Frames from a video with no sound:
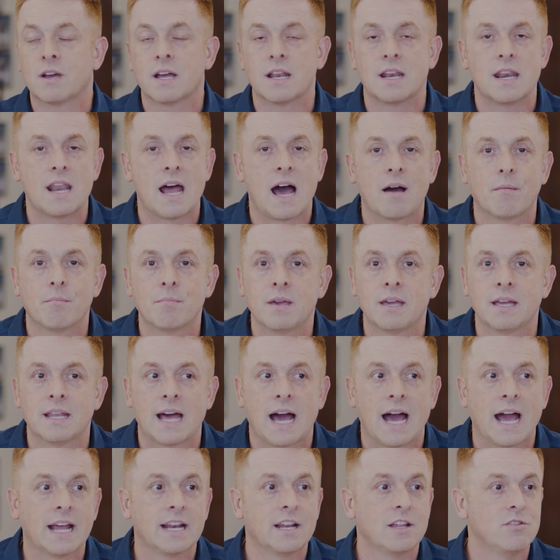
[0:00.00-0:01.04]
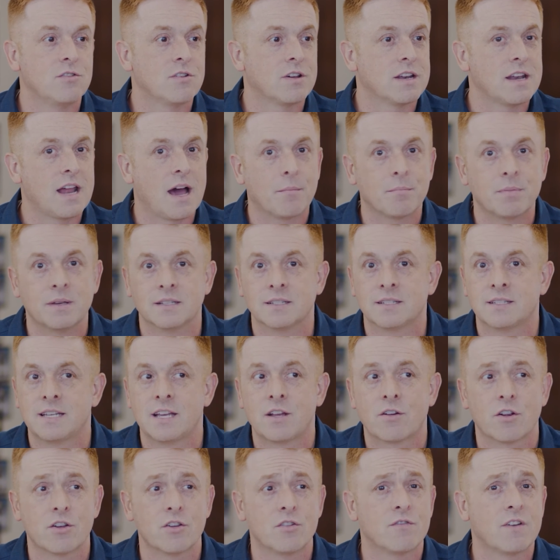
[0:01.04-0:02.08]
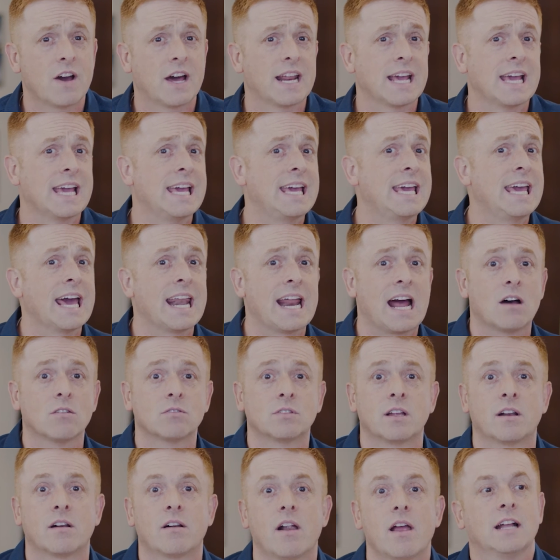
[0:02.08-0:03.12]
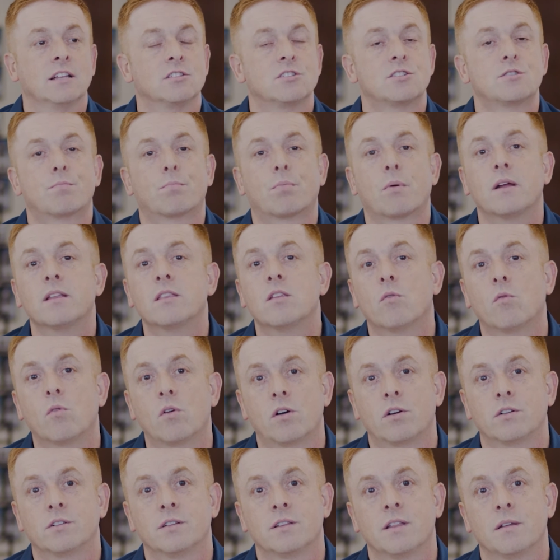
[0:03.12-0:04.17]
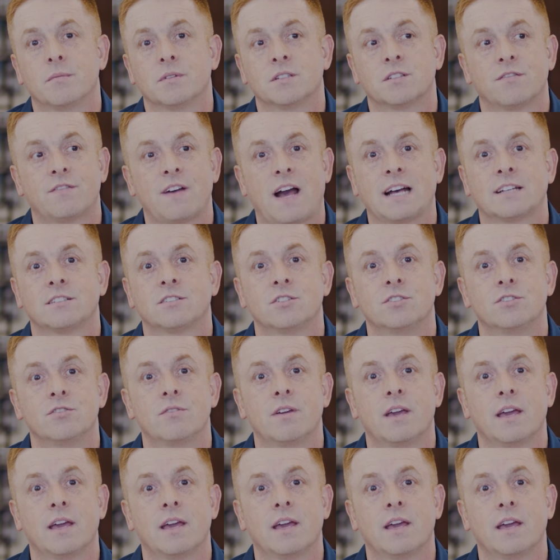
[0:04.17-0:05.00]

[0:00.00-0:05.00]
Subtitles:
cannot be in hiding. You cannot be in secret. You've got to get out there and spread the word to them as fast as you